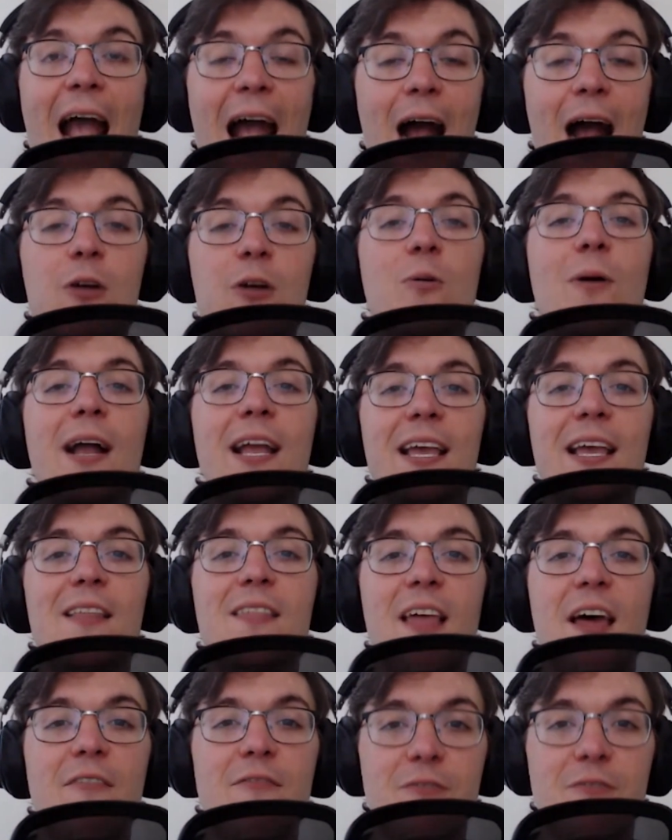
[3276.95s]
how do I
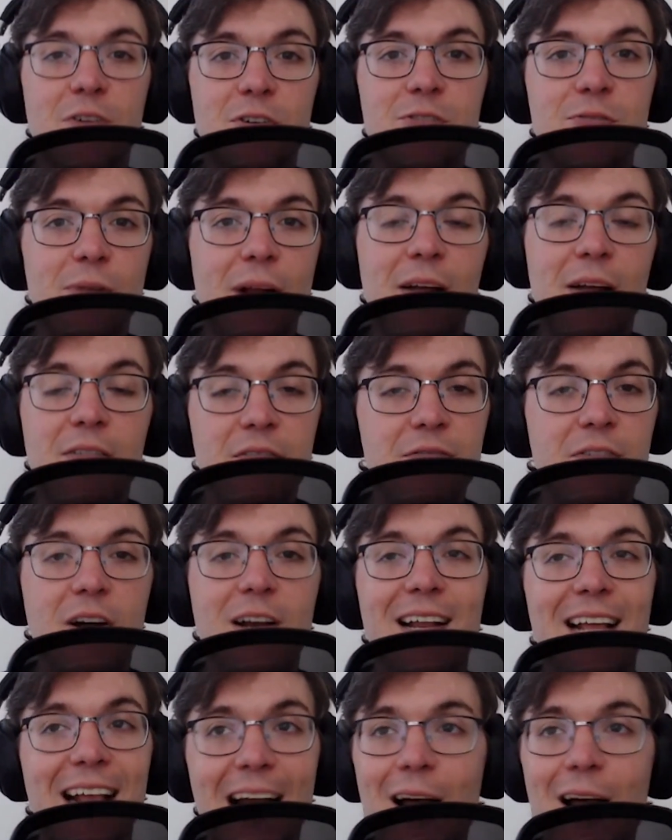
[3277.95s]
get that first round of funding?